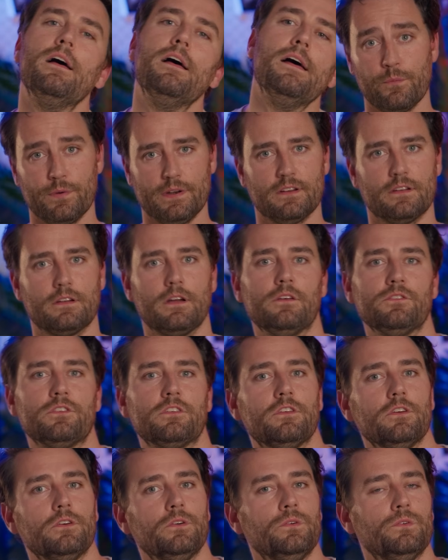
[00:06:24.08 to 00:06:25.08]
When it comes
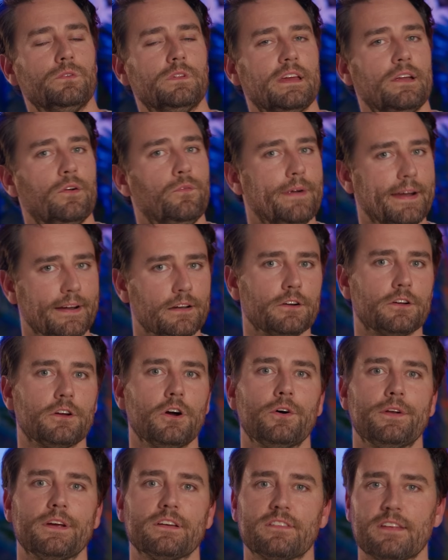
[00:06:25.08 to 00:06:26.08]
to the regular
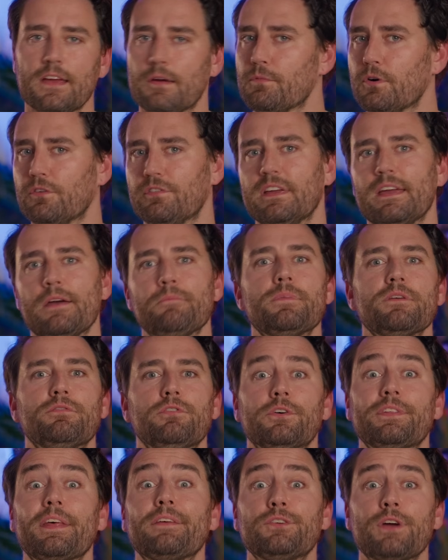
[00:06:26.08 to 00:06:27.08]
codecs, the MOV
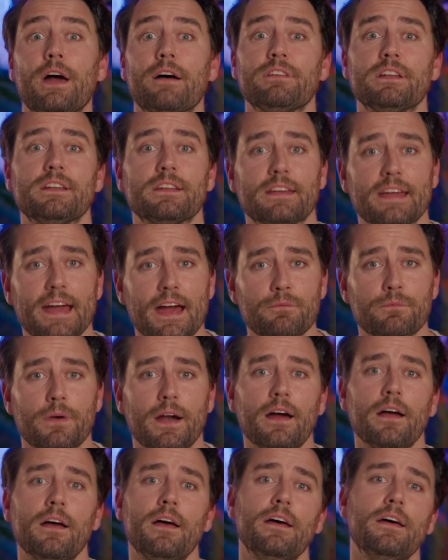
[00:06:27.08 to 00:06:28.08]
MP4 that you have in the
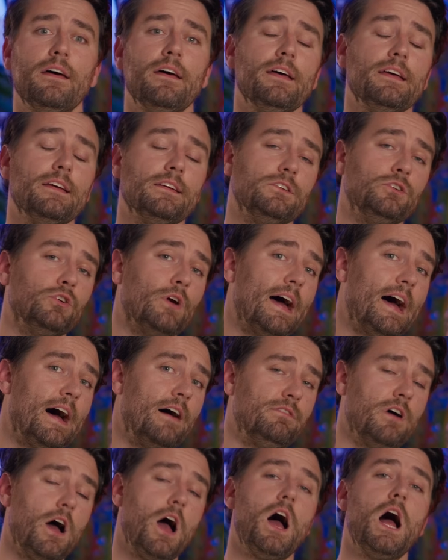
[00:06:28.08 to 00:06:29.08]
camera, you
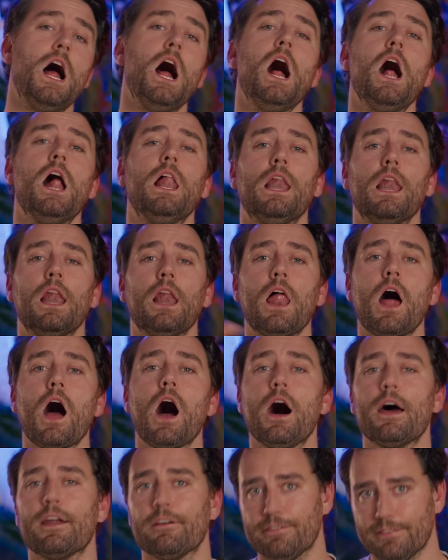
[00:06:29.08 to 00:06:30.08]
have a
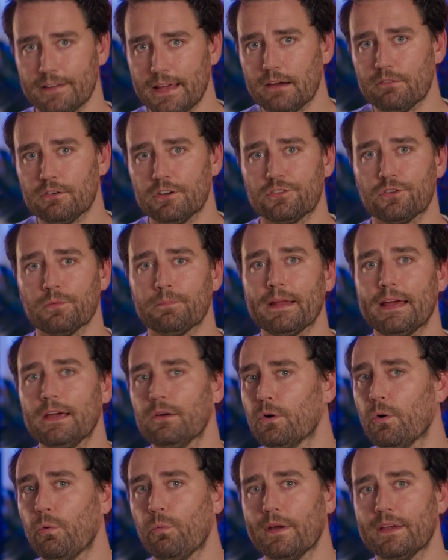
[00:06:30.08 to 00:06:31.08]
lot of flavors to play
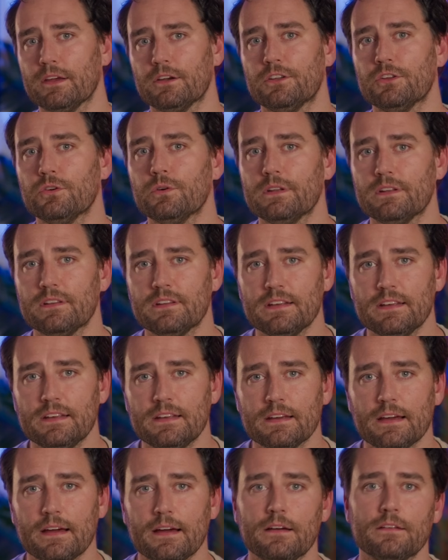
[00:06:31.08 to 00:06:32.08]
with when you're doing
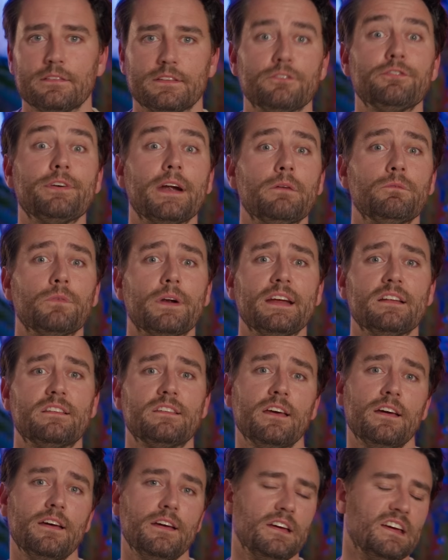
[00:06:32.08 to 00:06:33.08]
the, uh, the frame
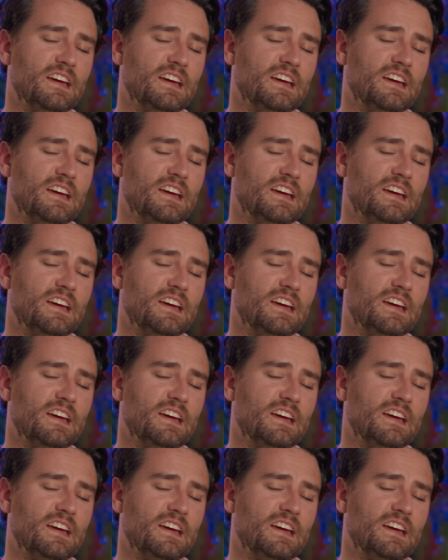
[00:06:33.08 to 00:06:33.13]
rates.